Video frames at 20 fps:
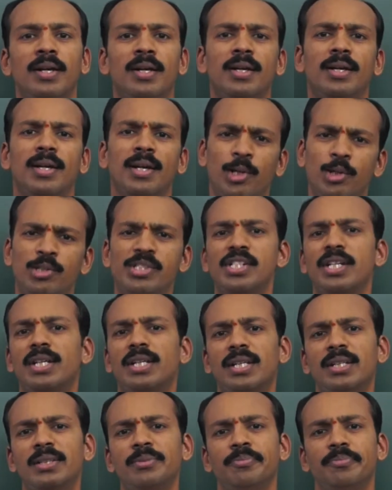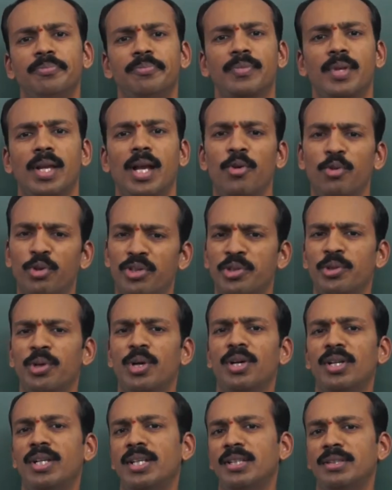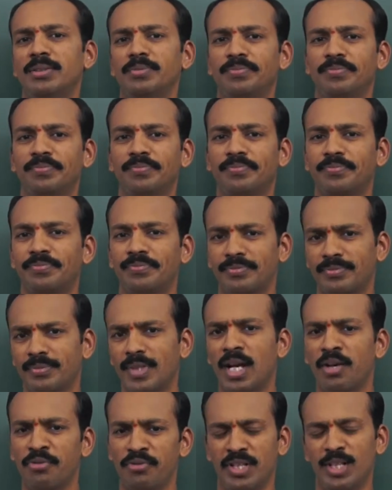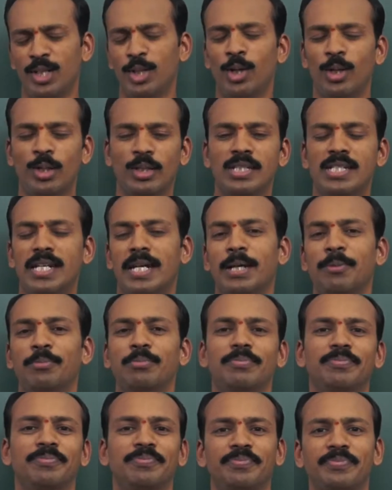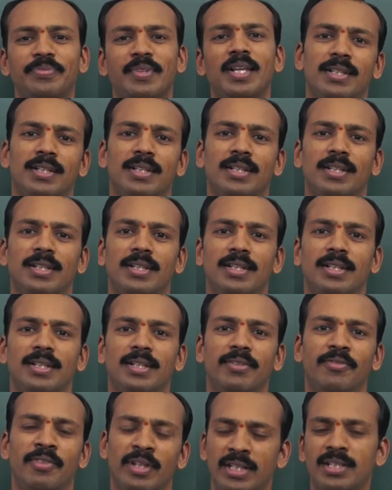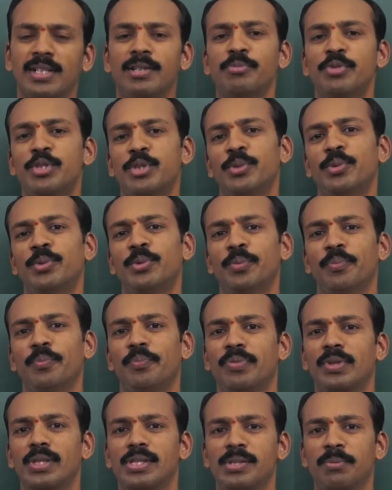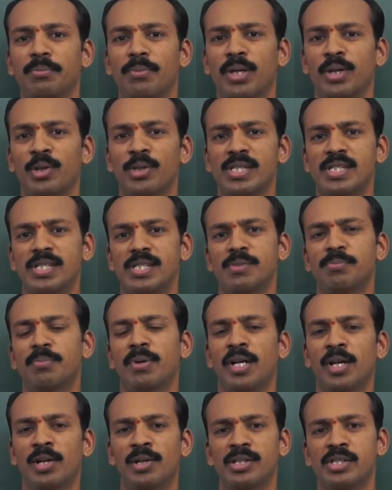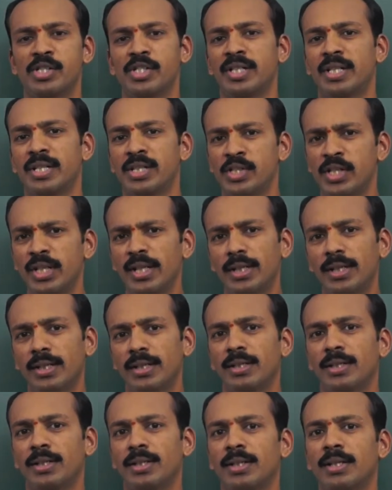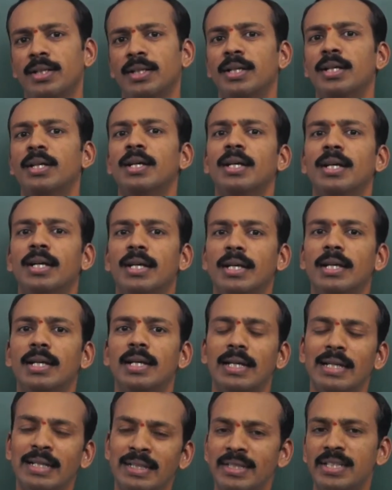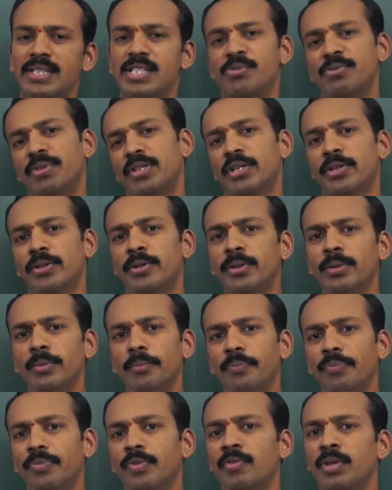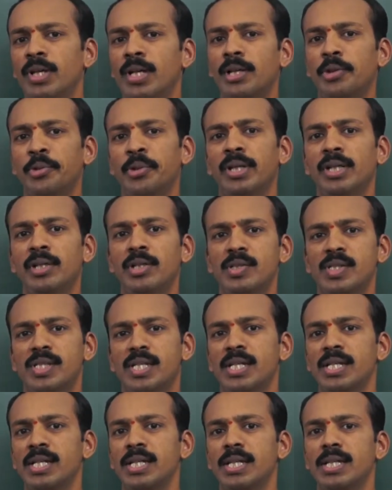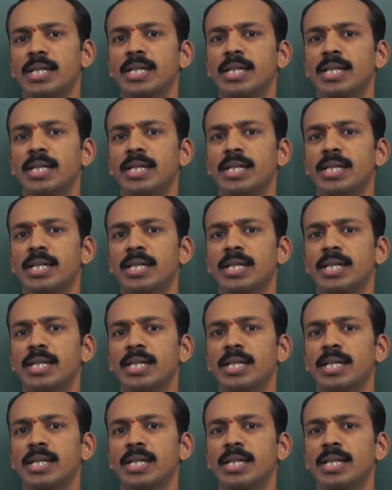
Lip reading: Hello children, how are you all after a long time? Welcome to Symbiosis biology teacher. In this video, we are going to see